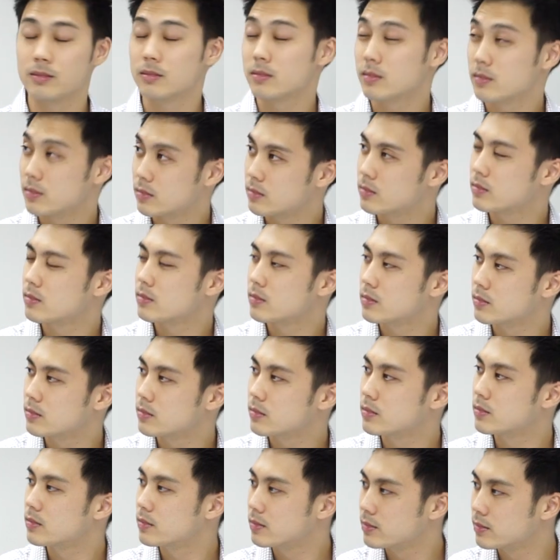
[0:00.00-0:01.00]

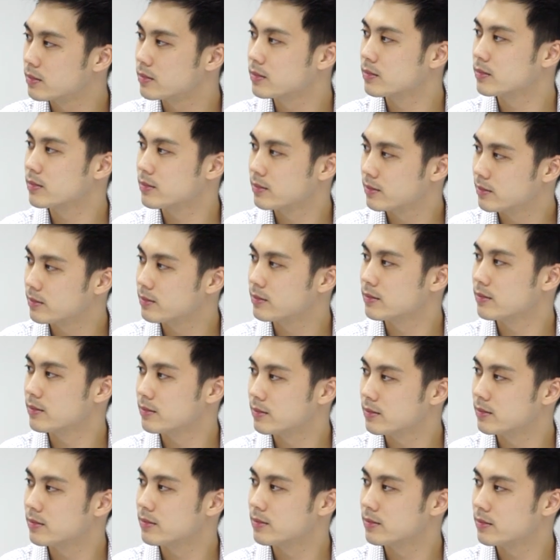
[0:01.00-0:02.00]

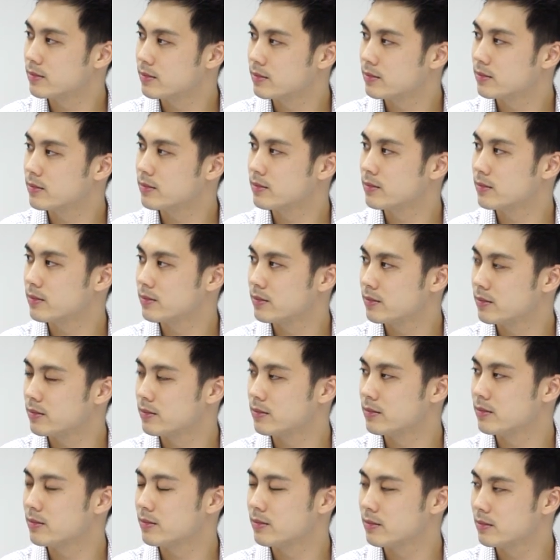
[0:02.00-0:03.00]

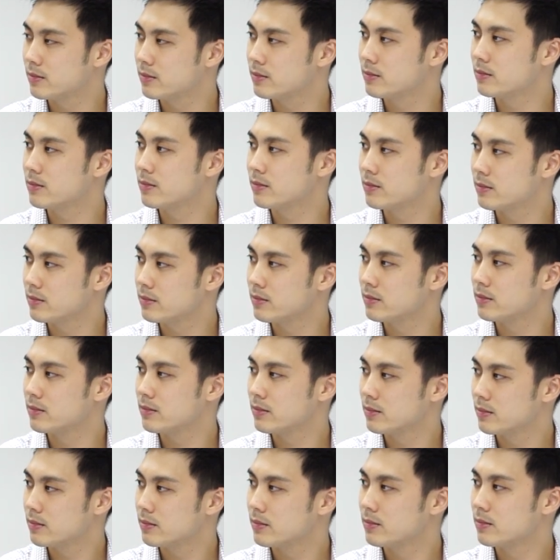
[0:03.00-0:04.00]

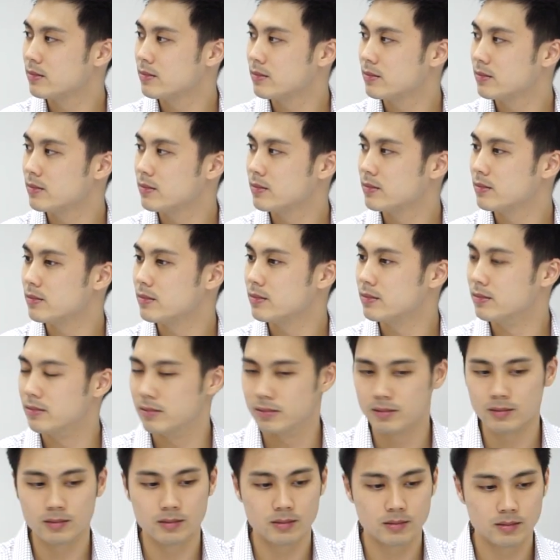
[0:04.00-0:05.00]

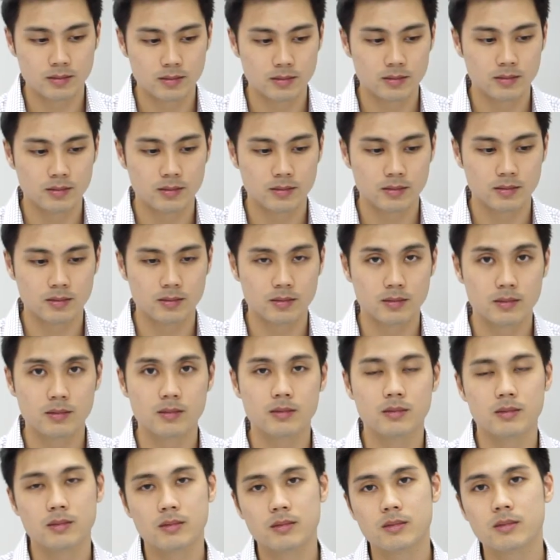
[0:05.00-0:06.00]

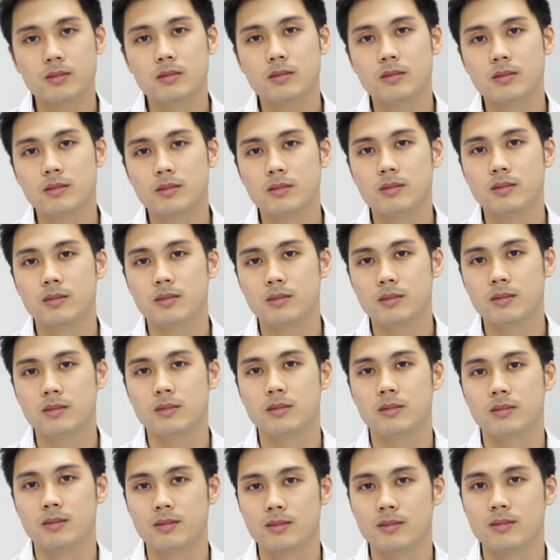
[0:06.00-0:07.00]

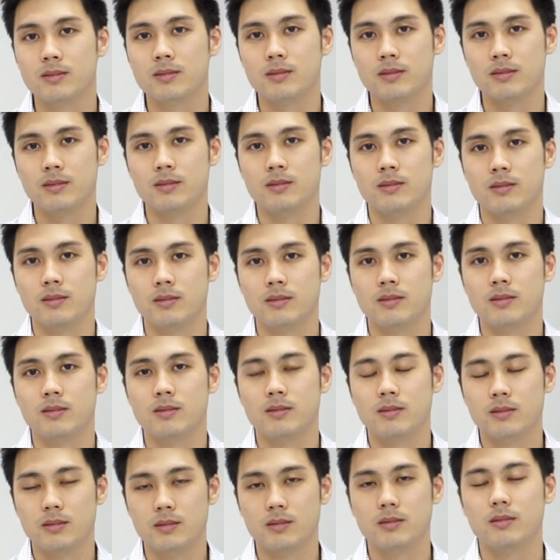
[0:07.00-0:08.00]
No words are spoken by the person on screen.